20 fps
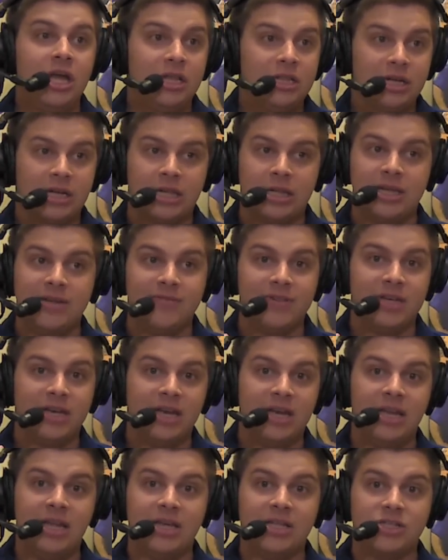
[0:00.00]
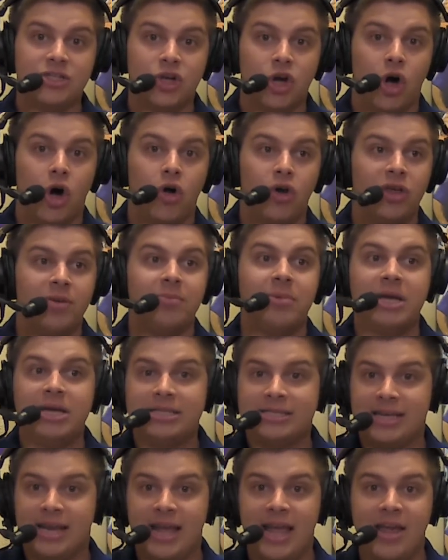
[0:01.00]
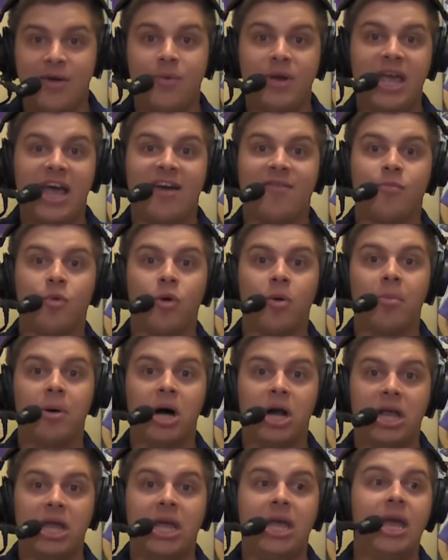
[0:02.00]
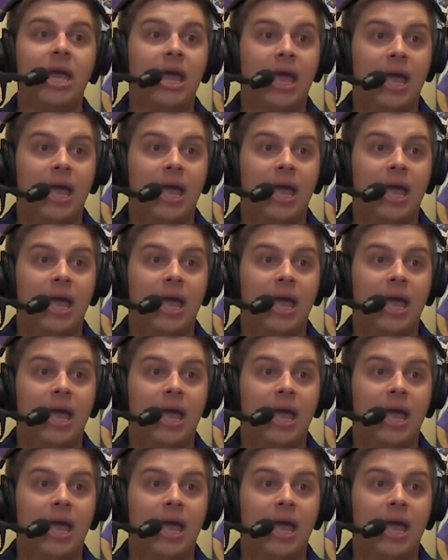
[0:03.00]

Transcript: The Cleveland Indians called him, said, hey, we have more money,